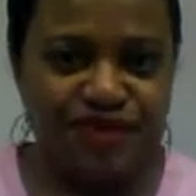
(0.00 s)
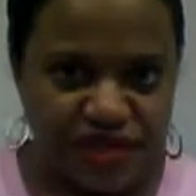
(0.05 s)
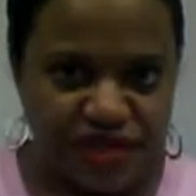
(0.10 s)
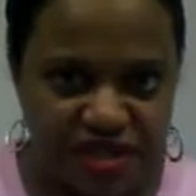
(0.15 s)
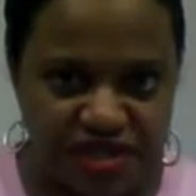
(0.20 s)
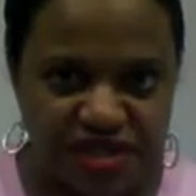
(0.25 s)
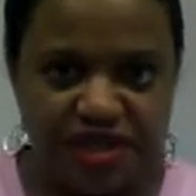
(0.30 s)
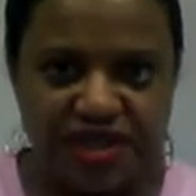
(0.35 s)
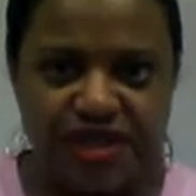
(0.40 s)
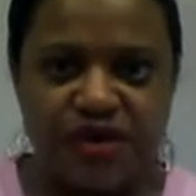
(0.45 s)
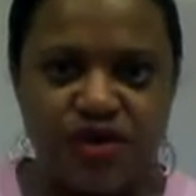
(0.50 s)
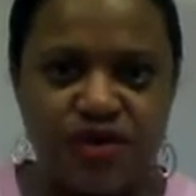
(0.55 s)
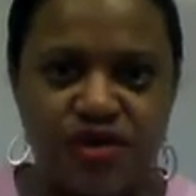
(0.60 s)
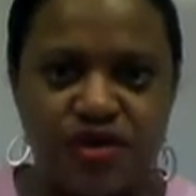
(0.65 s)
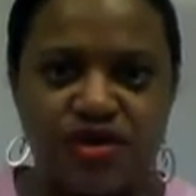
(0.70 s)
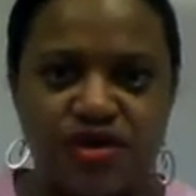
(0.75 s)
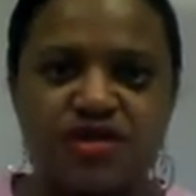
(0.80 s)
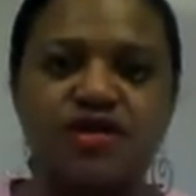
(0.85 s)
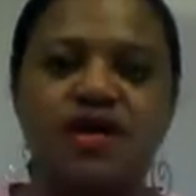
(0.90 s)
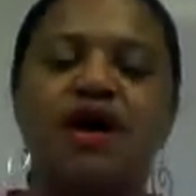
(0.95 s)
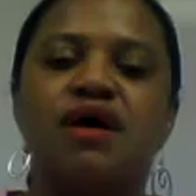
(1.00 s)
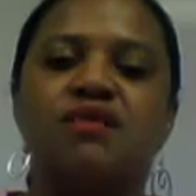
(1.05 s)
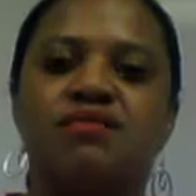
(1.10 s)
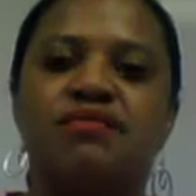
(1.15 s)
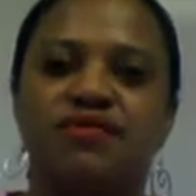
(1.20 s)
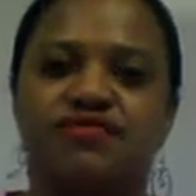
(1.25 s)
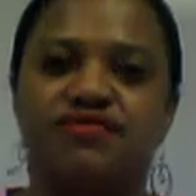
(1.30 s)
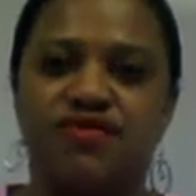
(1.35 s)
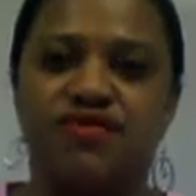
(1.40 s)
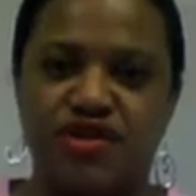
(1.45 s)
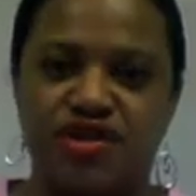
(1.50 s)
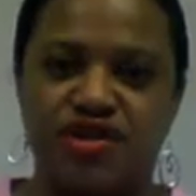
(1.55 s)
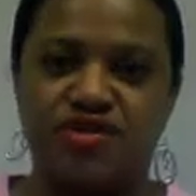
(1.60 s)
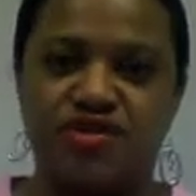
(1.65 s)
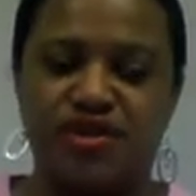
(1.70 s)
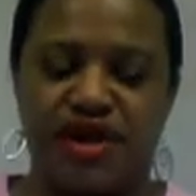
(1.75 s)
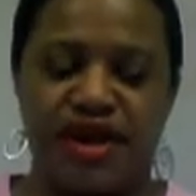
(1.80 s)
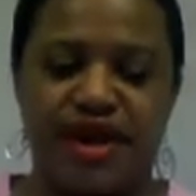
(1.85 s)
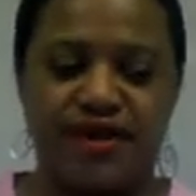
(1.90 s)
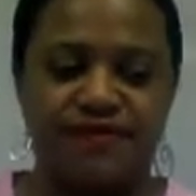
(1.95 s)
this course, but for
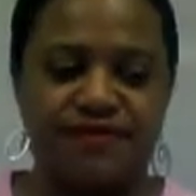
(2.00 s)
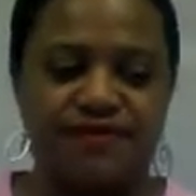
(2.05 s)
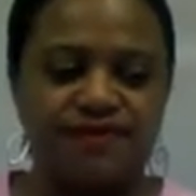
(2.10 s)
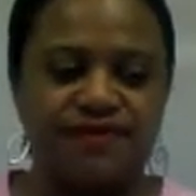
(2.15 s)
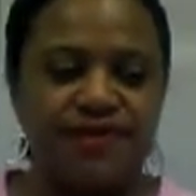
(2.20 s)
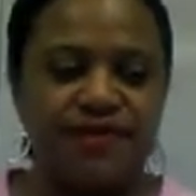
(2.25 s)
your life.